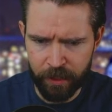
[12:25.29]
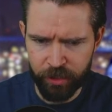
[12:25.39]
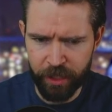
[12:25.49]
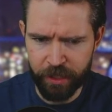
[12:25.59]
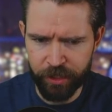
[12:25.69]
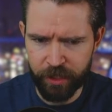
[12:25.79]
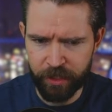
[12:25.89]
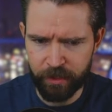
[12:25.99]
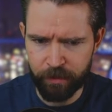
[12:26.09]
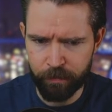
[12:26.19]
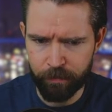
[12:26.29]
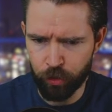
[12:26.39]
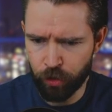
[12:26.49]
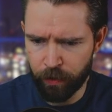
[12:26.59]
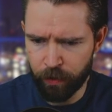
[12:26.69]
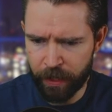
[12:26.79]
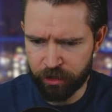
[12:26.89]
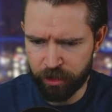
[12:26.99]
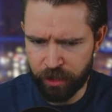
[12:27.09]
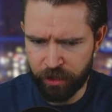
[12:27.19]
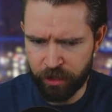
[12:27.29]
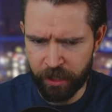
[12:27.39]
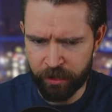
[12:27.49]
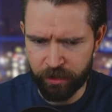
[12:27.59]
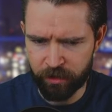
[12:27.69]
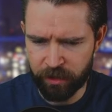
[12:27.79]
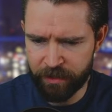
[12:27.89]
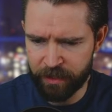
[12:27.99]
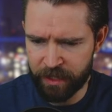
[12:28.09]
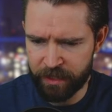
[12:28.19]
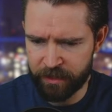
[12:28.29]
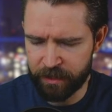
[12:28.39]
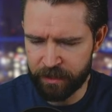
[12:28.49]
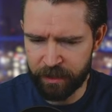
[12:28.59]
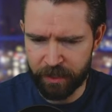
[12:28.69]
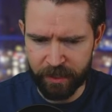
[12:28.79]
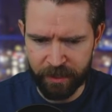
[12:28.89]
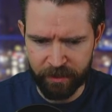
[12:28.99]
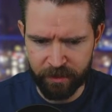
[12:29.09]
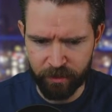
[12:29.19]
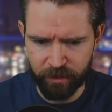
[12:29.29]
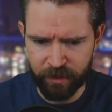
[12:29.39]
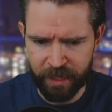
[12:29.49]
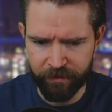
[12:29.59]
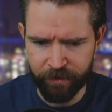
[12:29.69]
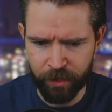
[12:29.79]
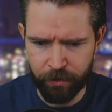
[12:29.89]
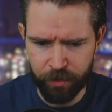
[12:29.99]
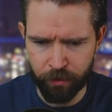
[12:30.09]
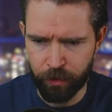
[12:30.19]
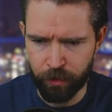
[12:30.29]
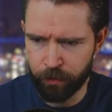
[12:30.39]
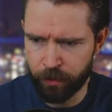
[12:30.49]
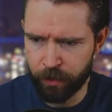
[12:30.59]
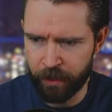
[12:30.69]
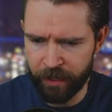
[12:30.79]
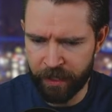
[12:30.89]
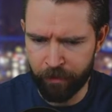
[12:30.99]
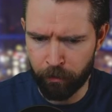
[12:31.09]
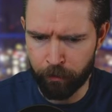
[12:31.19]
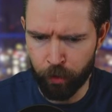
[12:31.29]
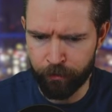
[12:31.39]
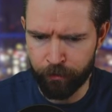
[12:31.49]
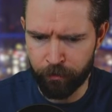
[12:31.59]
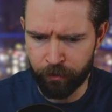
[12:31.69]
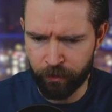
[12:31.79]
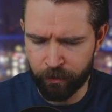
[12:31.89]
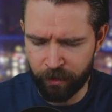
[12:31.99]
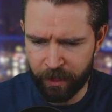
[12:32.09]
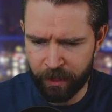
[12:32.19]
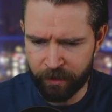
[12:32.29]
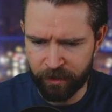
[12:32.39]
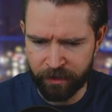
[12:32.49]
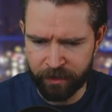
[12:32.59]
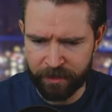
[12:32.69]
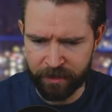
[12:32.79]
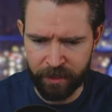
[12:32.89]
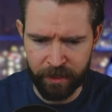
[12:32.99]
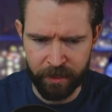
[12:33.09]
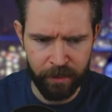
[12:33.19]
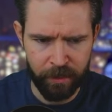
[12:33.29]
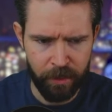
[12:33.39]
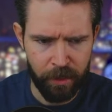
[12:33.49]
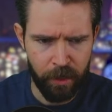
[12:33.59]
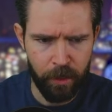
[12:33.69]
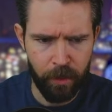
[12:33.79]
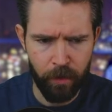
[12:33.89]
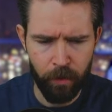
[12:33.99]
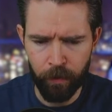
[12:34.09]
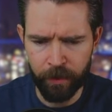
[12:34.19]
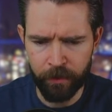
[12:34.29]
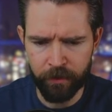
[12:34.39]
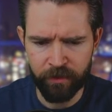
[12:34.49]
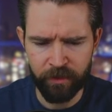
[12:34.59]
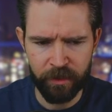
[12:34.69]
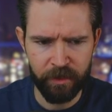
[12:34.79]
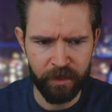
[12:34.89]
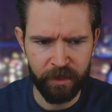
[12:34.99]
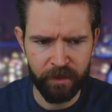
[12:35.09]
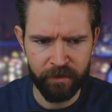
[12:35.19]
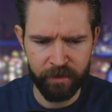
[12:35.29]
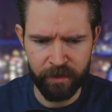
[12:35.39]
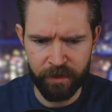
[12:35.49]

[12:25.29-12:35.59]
change it, but don't actually change it, just leave it as it is and click yes, it's going to save the original code there. And then if I move over to the side to the next car, what I'm going to see is